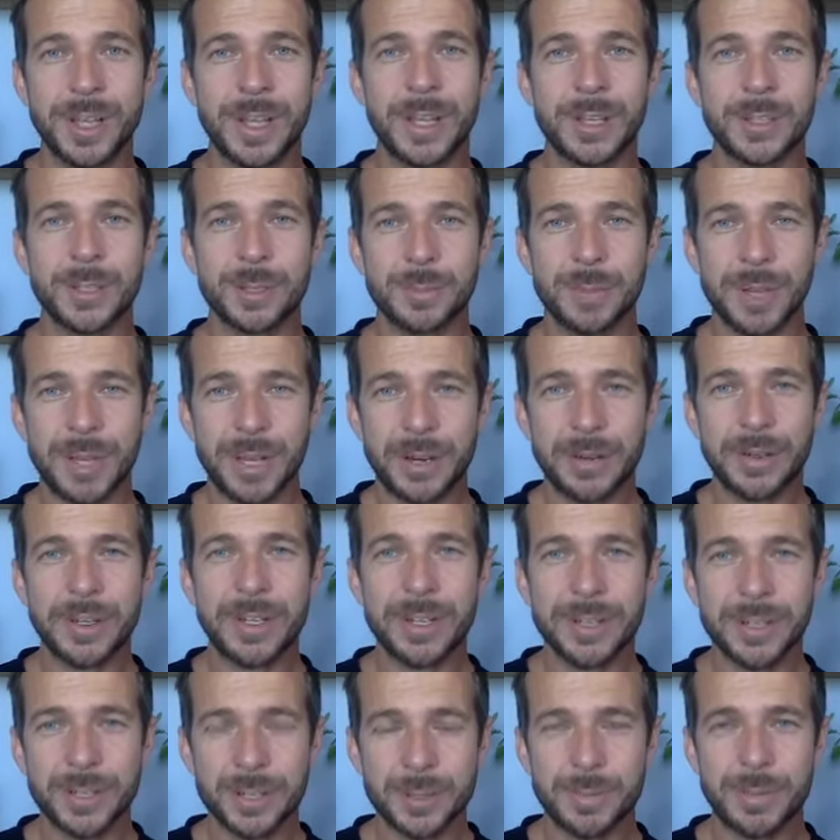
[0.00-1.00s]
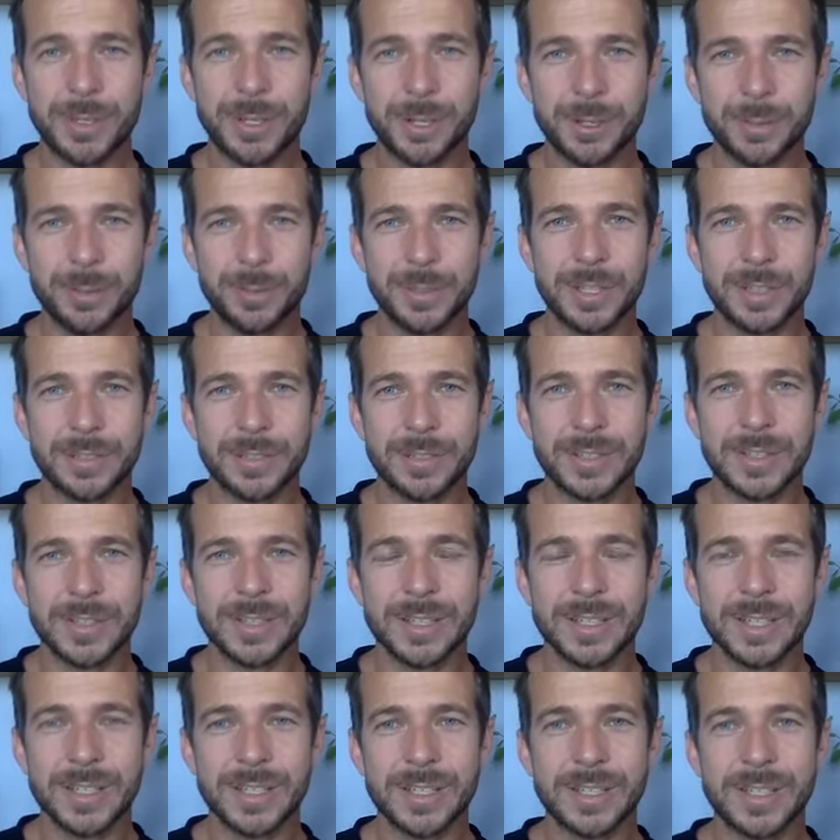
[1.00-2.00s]
So may our ears be open in this
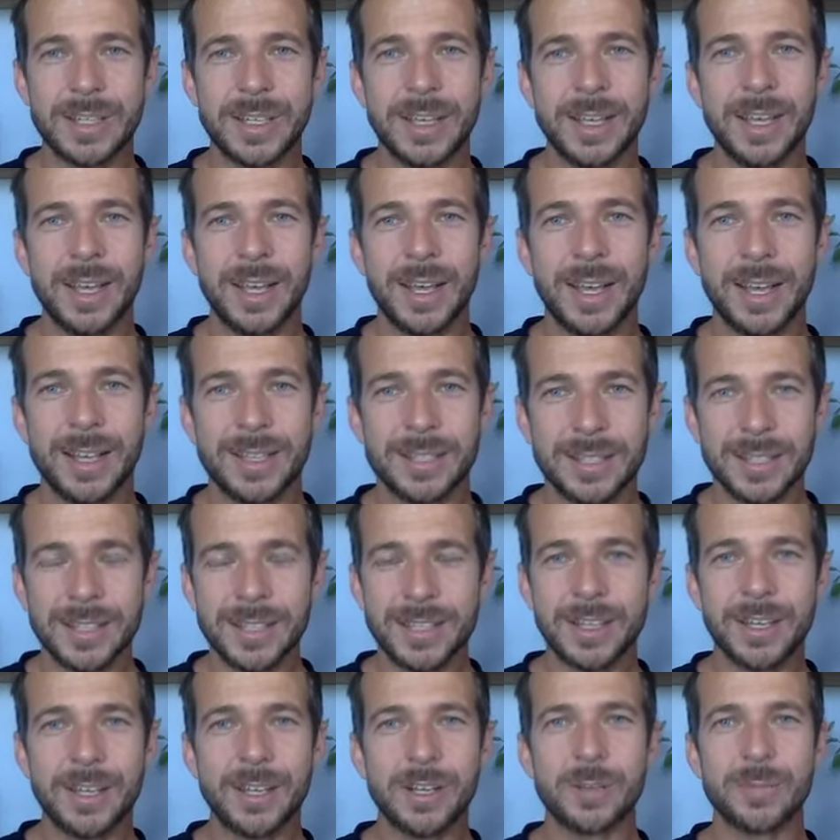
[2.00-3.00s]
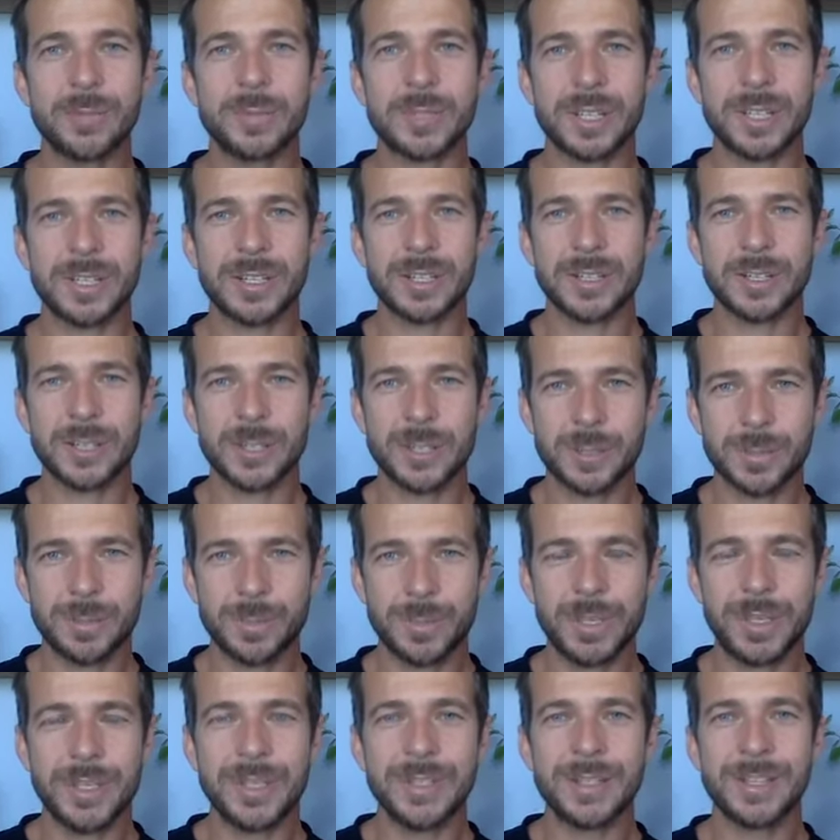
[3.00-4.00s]
season as He comes and just
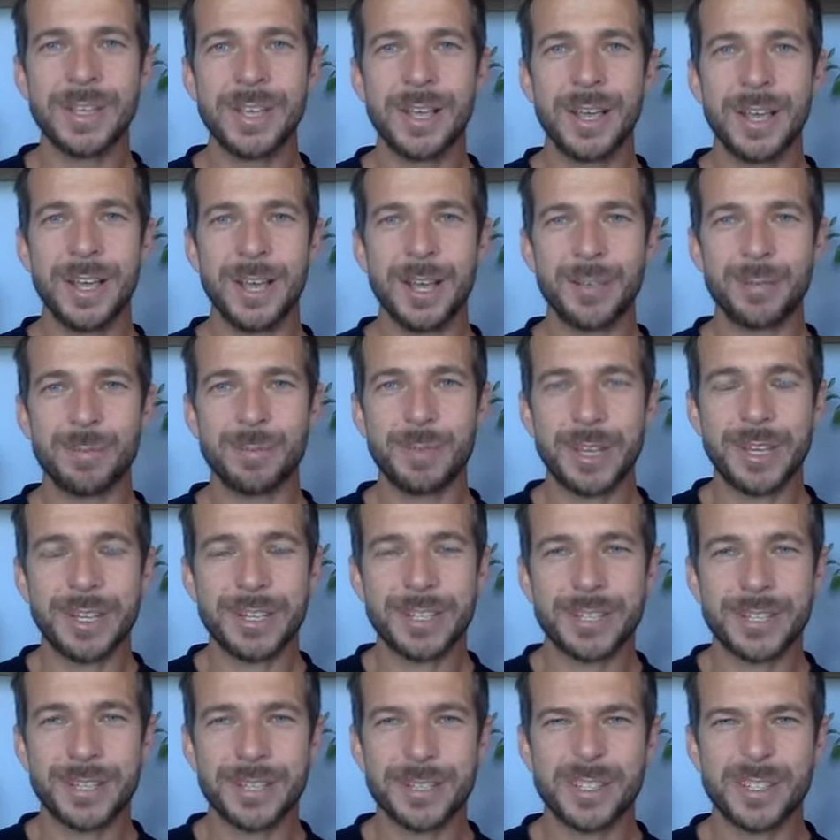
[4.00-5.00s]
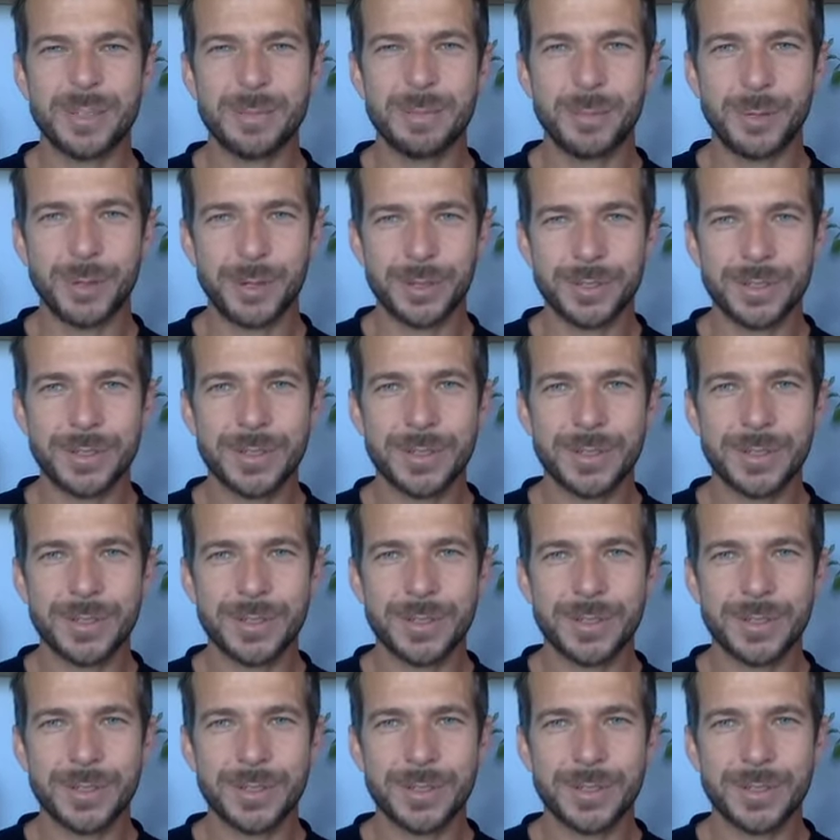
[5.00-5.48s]
speaks and makes us His bond